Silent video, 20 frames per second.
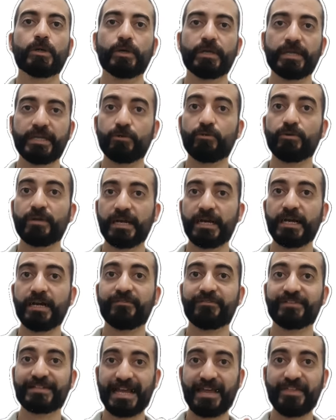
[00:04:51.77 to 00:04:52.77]
When we
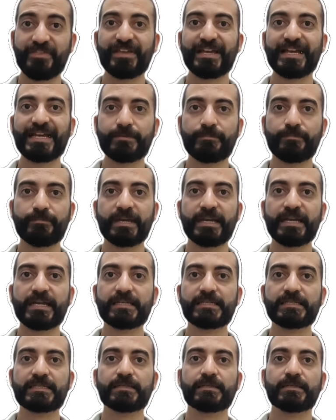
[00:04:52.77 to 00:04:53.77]
have the same
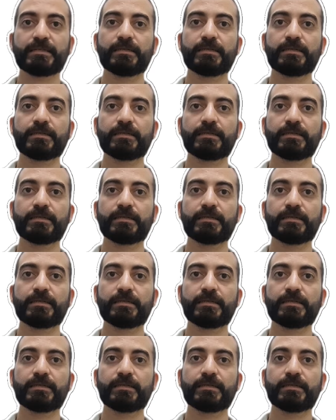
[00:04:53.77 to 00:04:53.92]
base